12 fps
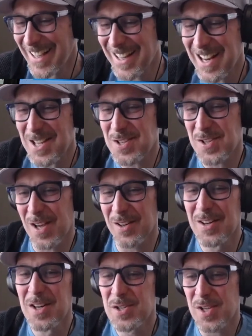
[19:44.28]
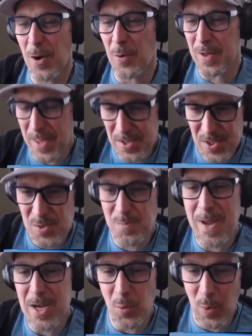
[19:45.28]
this is
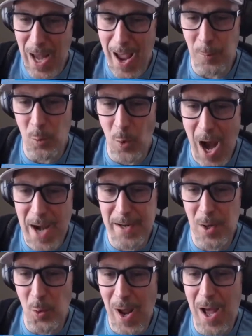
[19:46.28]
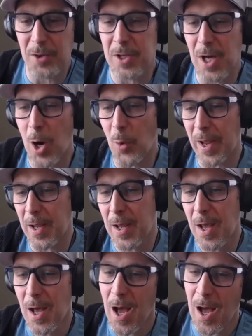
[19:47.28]
me when I'm riding around going,
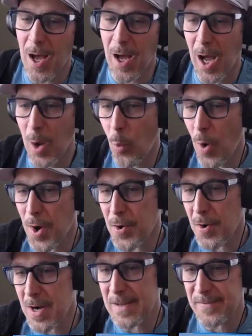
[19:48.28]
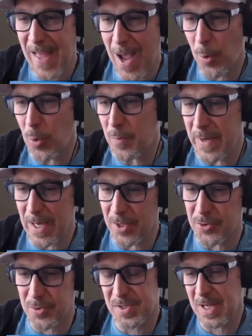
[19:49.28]
I wonder if that would be
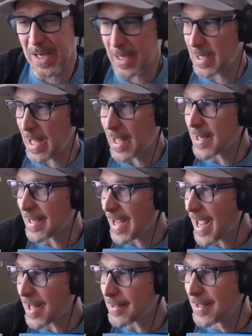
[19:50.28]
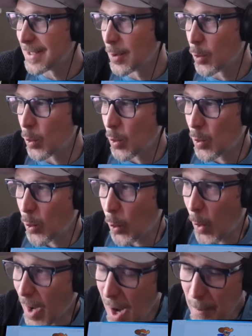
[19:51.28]
interesting. And again,
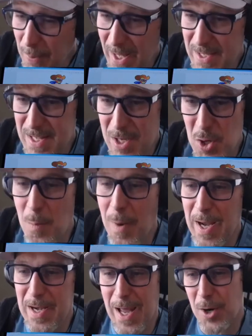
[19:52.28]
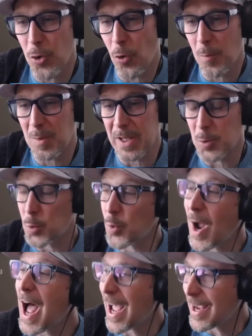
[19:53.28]
where a place that you might not normally
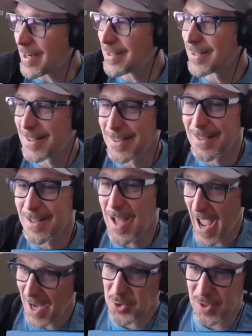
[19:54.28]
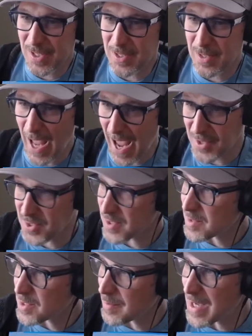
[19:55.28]
ride, actually has
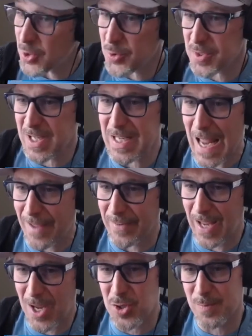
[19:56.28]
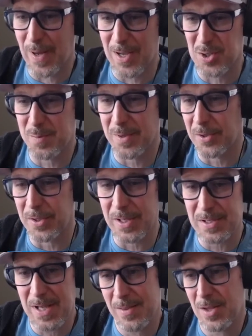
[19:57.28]
some interesting navigation
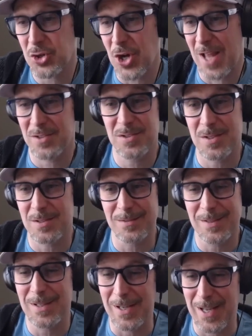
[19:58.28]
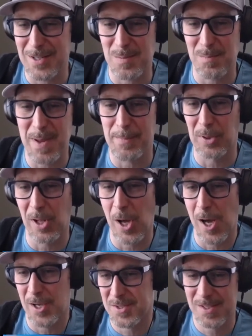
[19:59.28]
possibilities and the chance to get some people
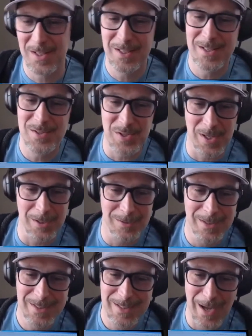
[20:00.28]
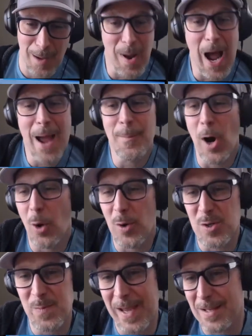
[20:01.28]
lost. So I'm
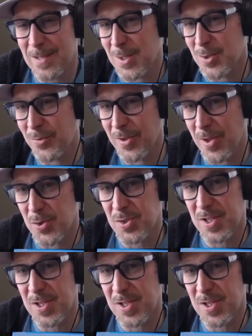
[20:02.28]
always paying attention for those